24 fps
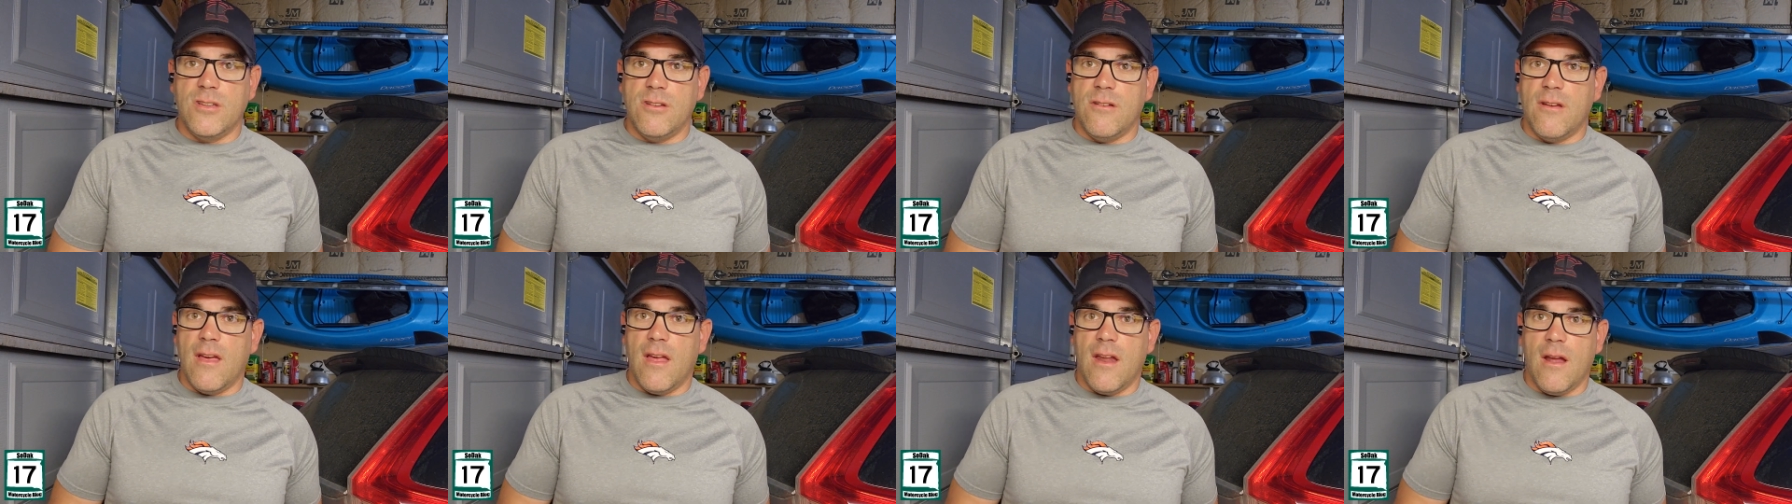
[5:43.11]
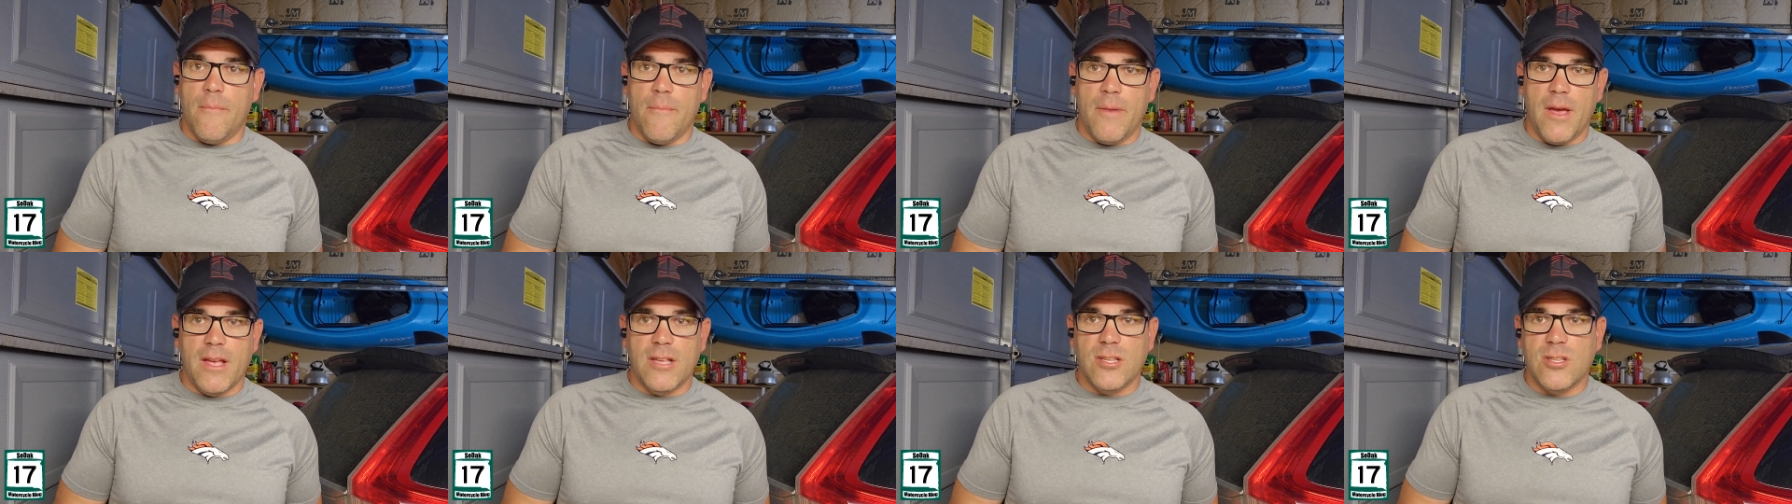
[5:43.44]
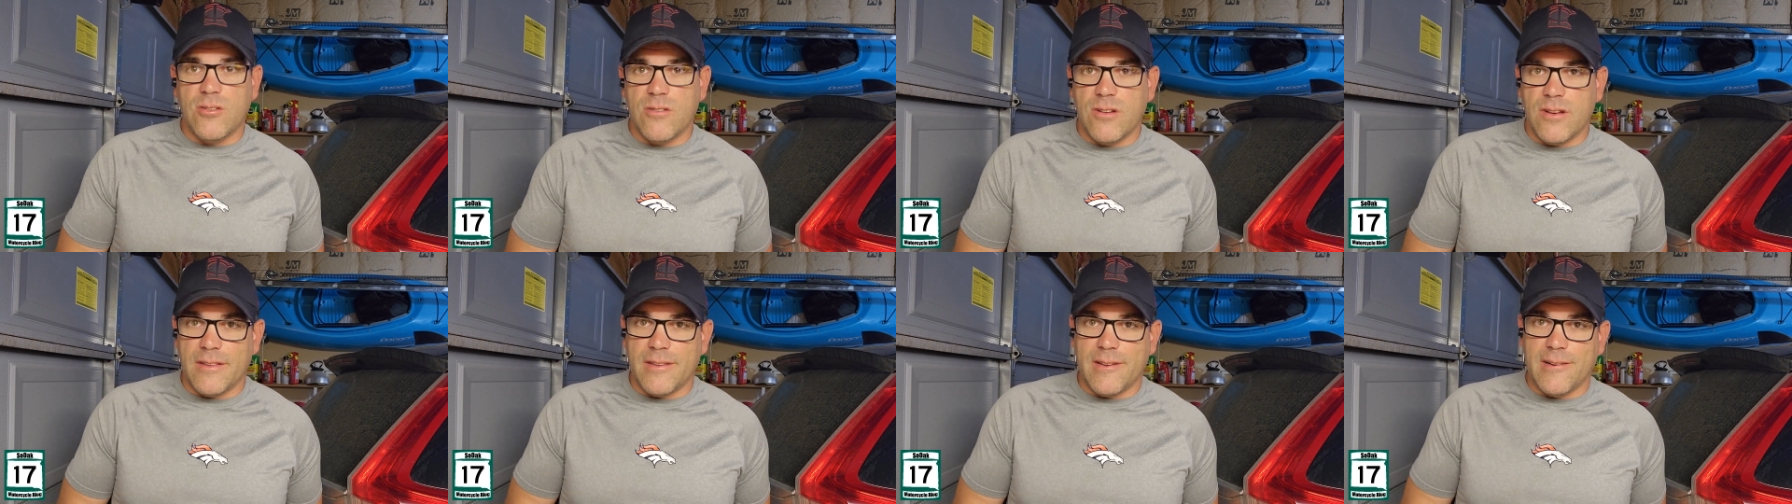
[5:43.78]
You get on Main
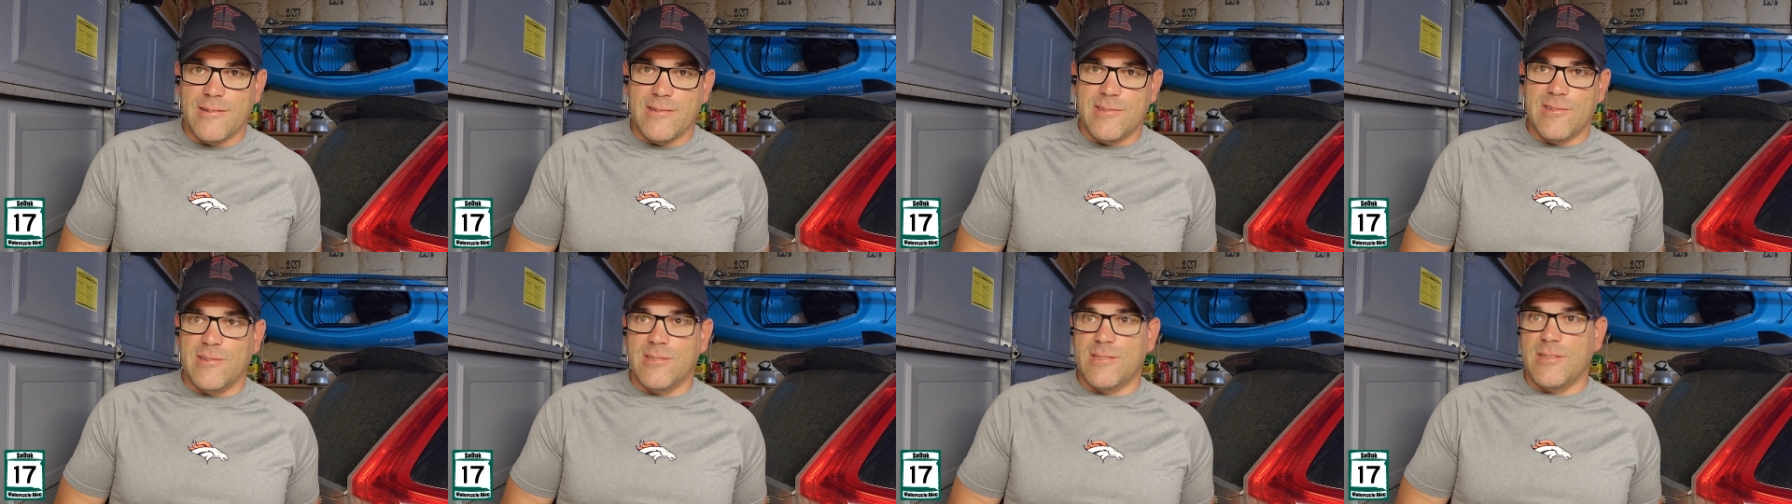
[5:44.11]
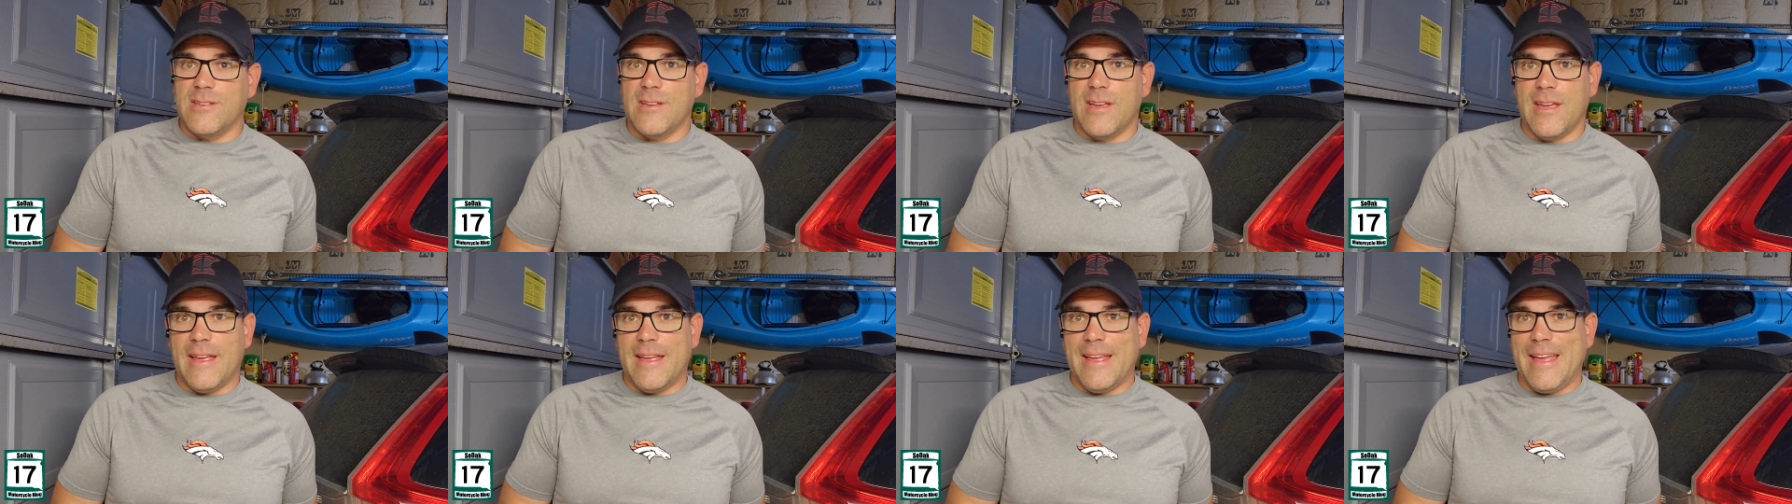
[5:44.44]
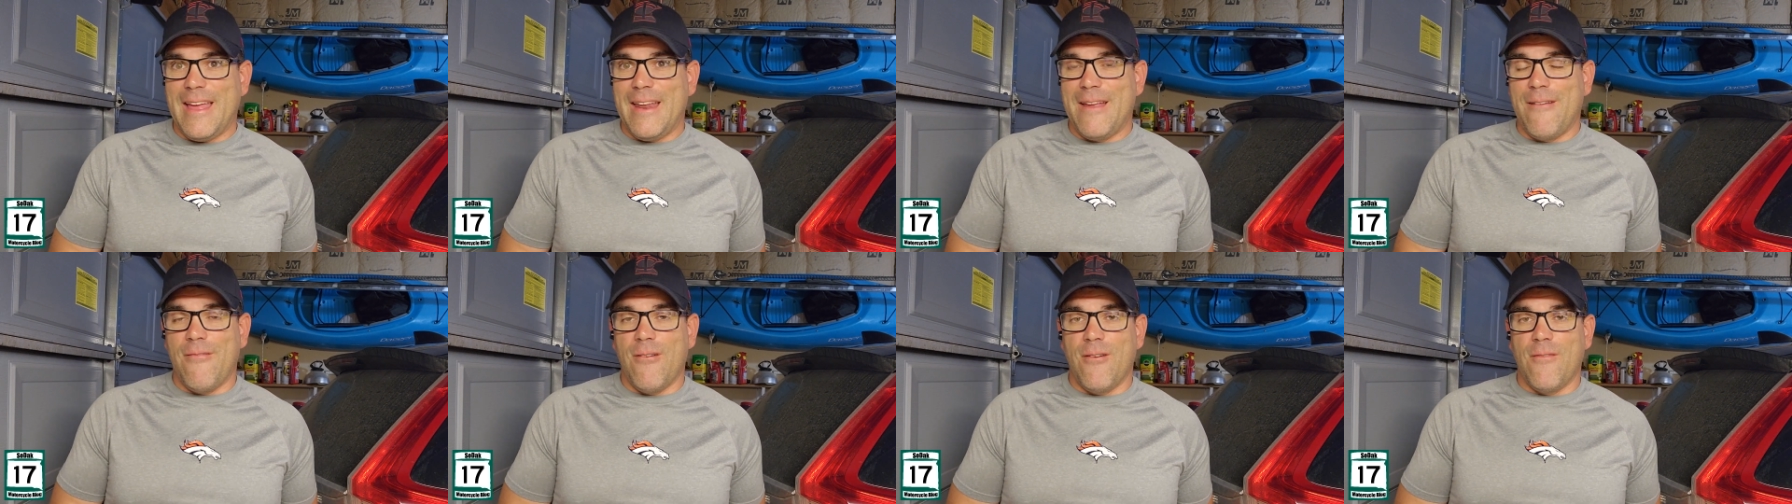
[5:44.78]
Street, there's usually
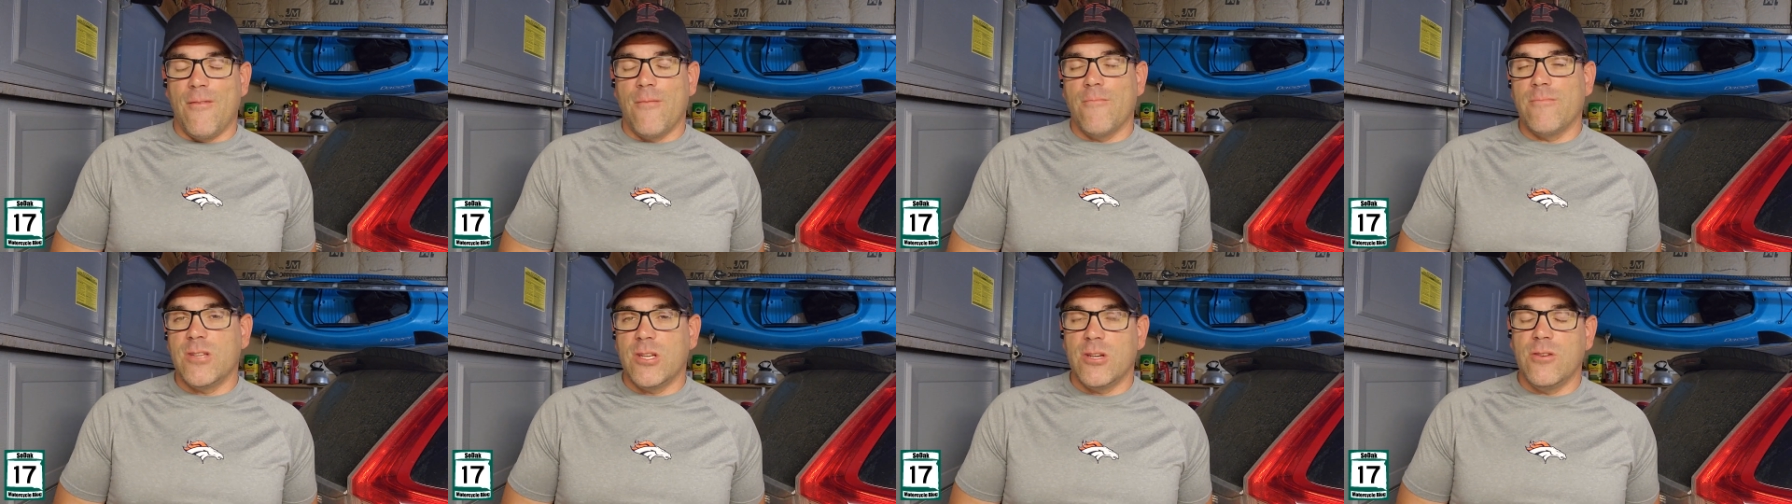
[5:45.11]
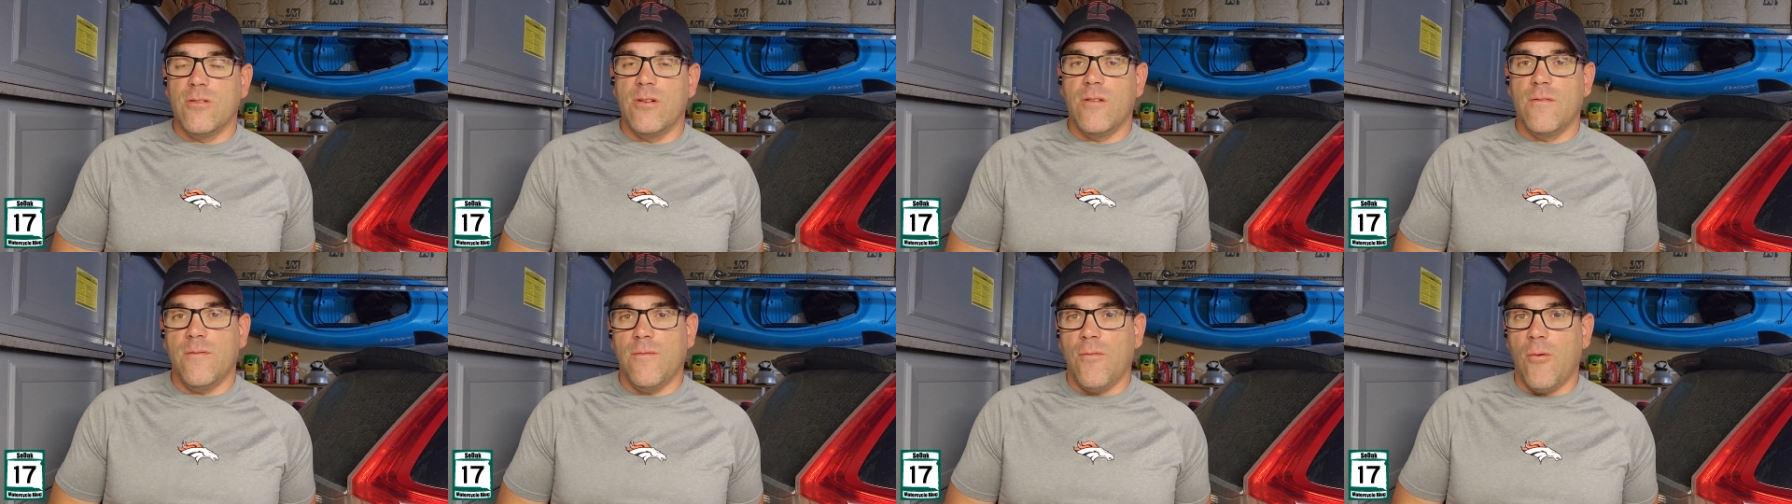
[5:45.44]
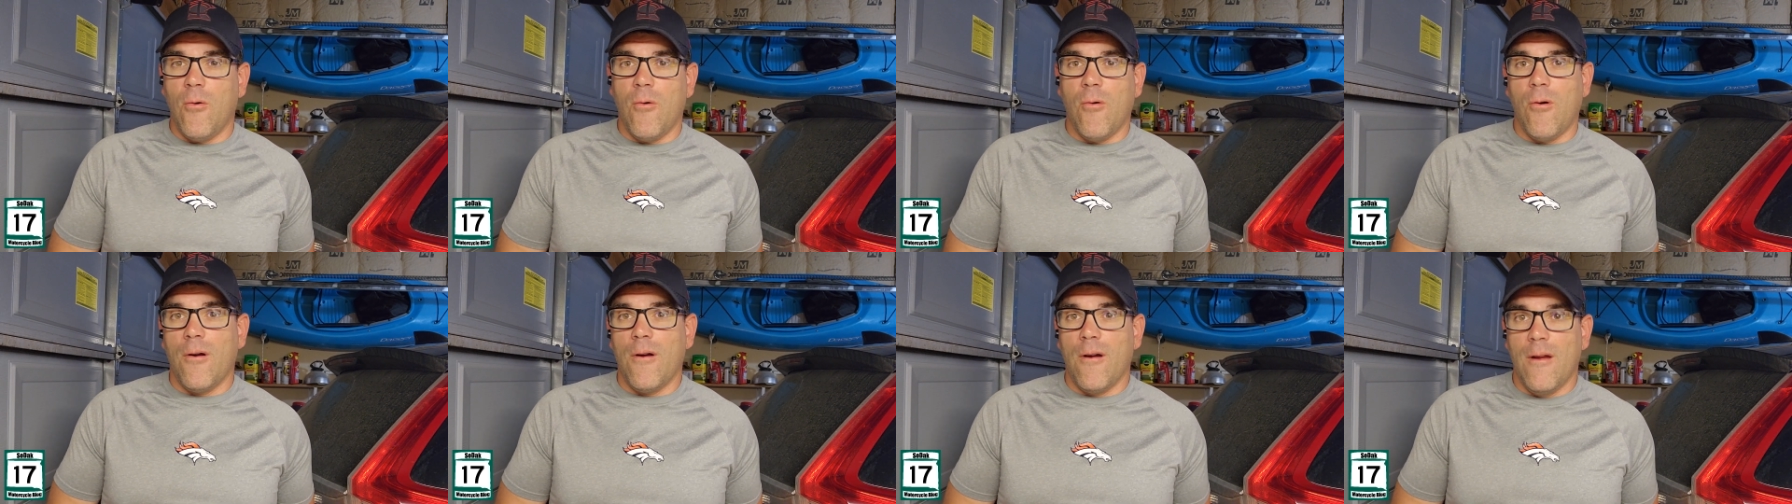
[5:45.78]
anywhere from two to
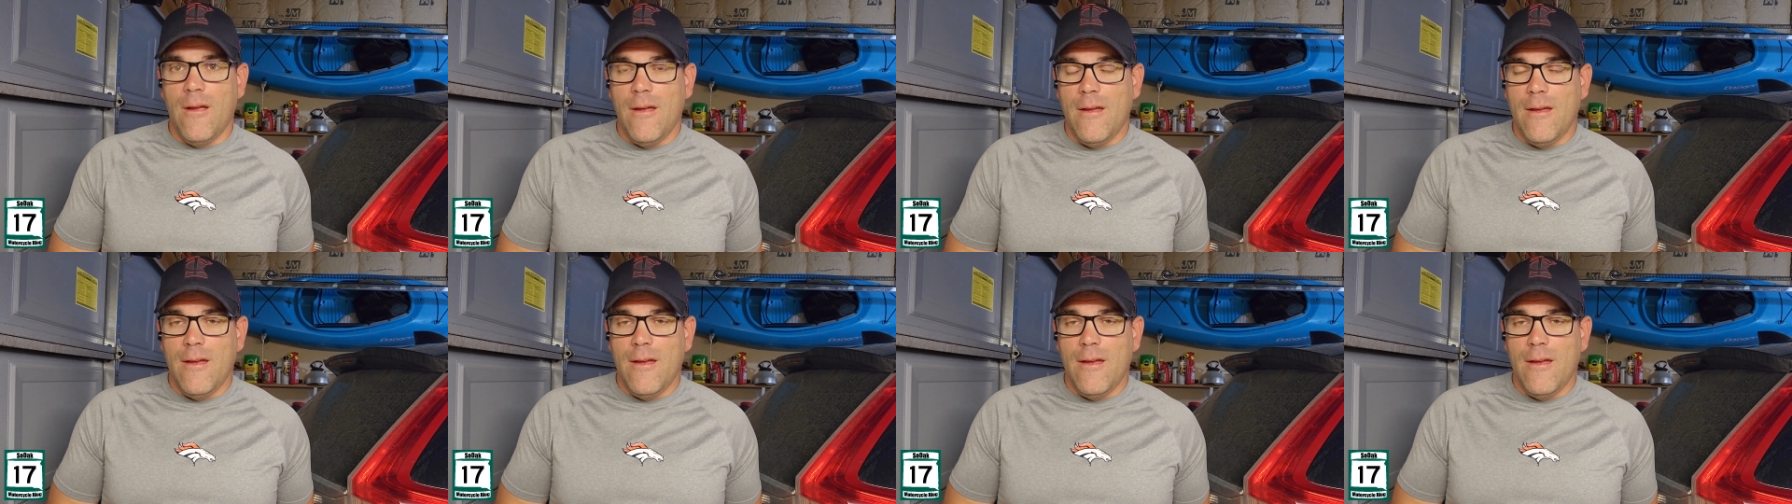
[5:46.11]
four